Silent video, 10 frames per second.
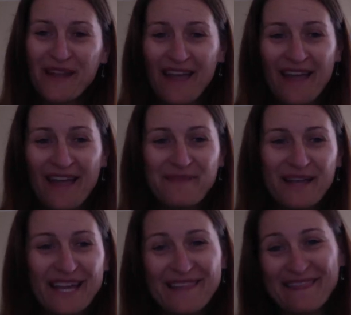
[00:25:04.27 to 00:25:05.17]

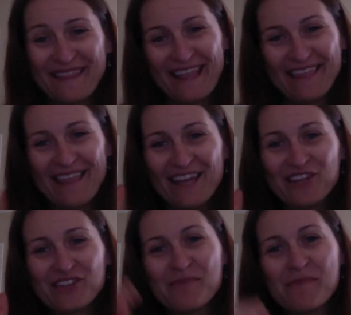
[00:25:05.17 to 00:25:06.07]
Again, Thank
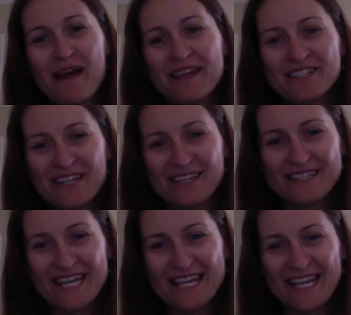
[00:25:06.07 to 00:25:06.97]
you so much and
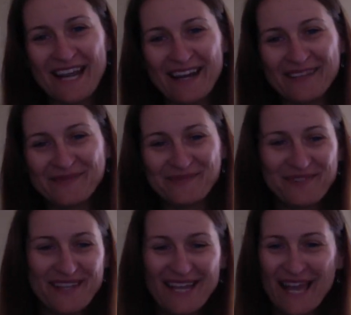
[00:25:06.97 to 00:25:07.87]
take care.
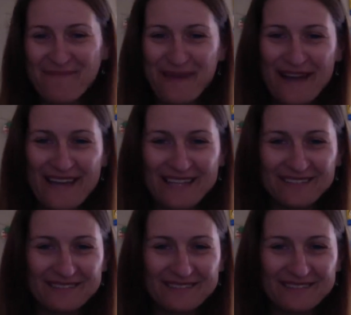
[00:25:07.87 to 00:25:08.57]
Okay, bye.